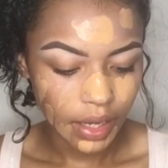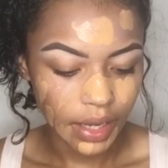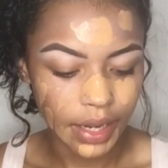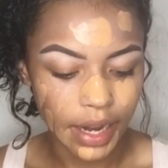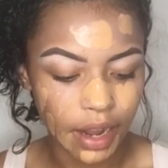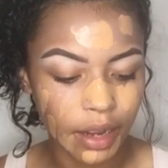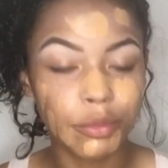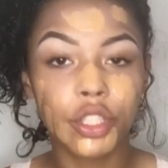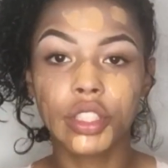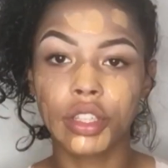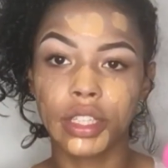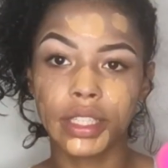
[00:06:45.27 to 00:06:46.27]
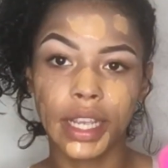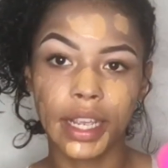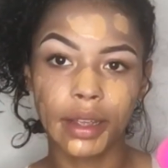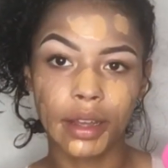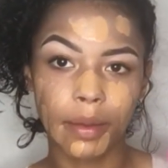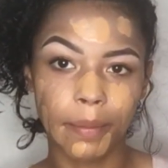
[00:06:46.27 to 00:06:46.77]
And now I'm just going to take
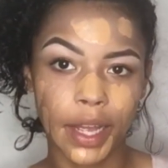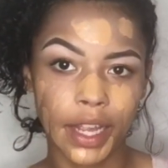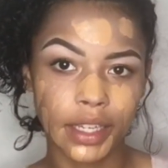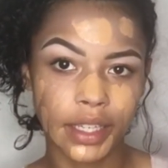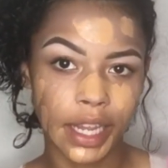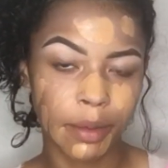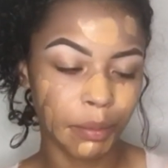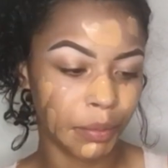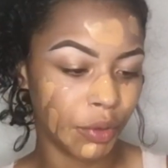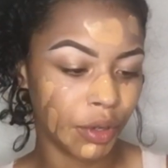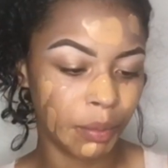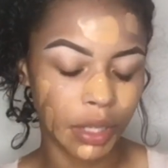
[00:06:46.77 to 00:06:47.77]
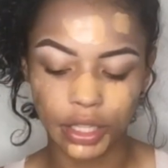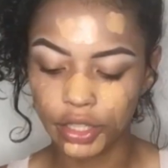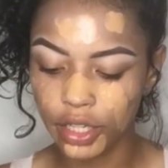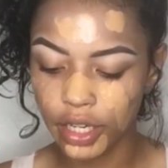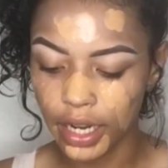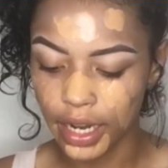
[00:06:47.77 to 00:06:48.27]
my damp beauty
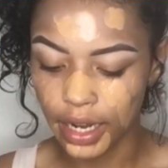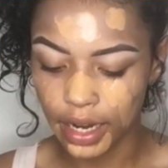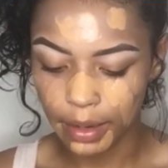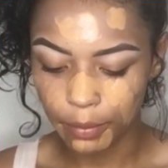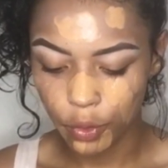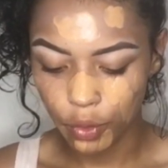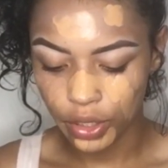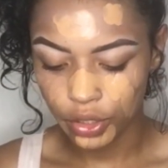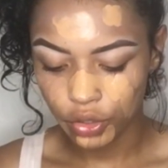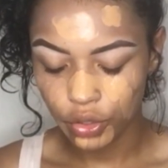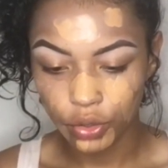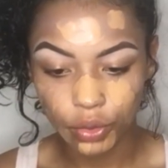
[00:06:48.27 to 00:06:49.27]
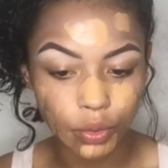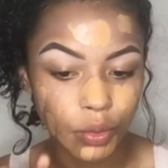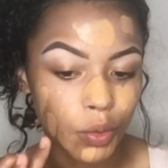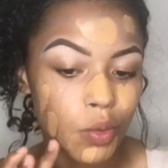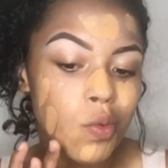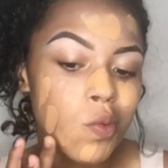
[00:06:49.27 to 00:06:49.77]
blender and I'm going
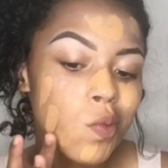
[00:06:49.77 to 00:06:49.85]
to